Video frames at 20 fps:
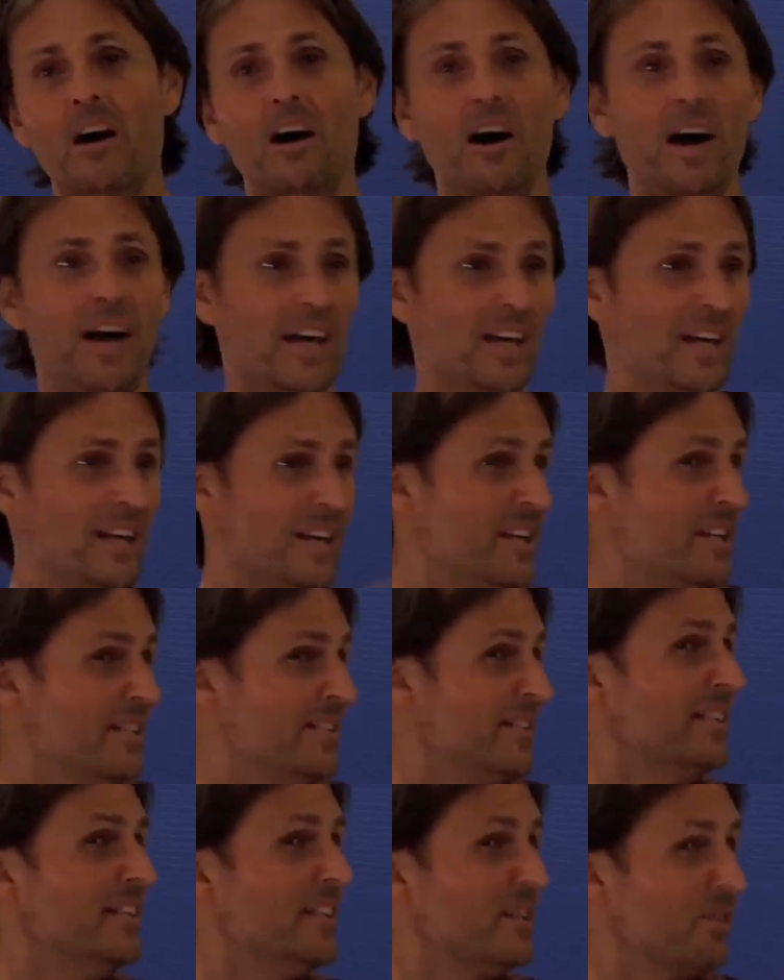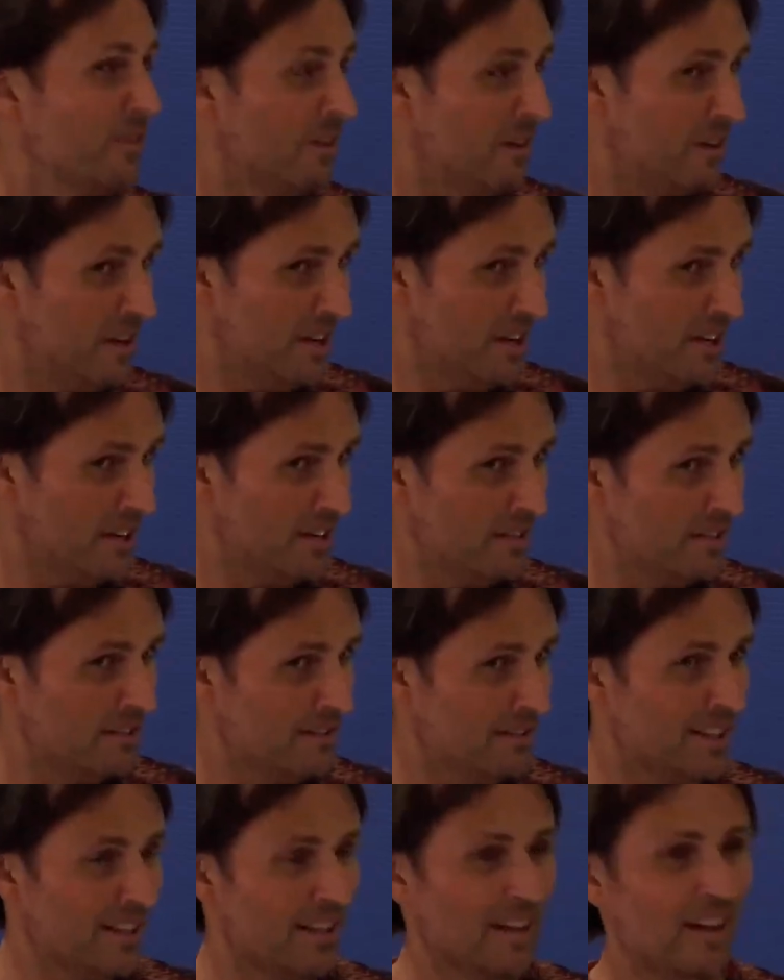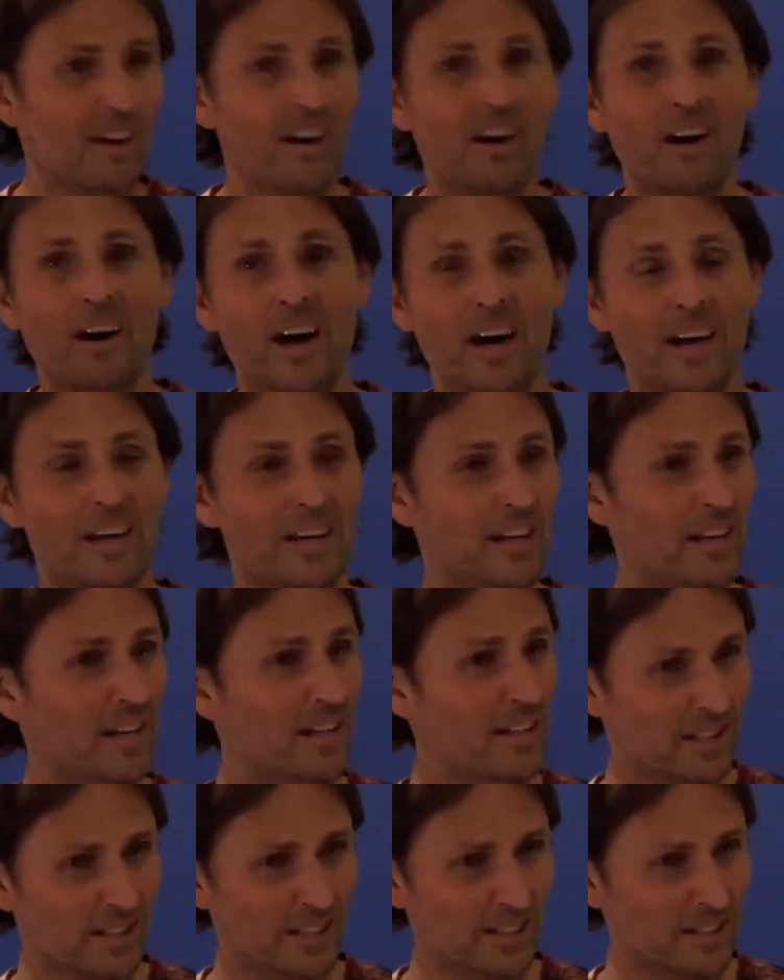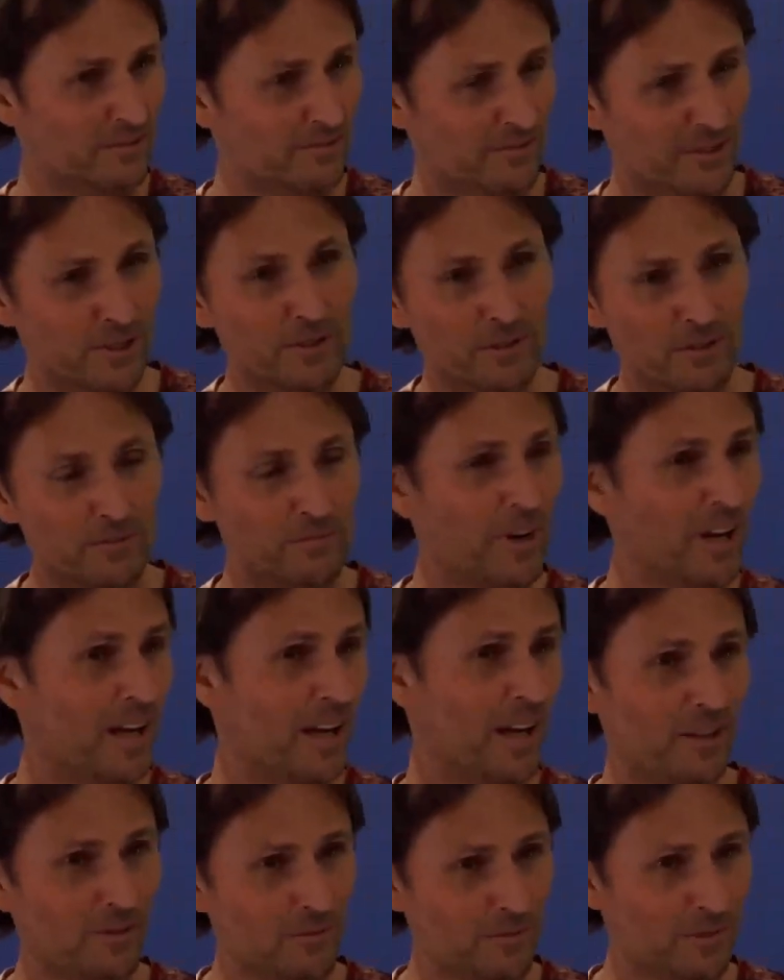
I easily cry. I easily feel my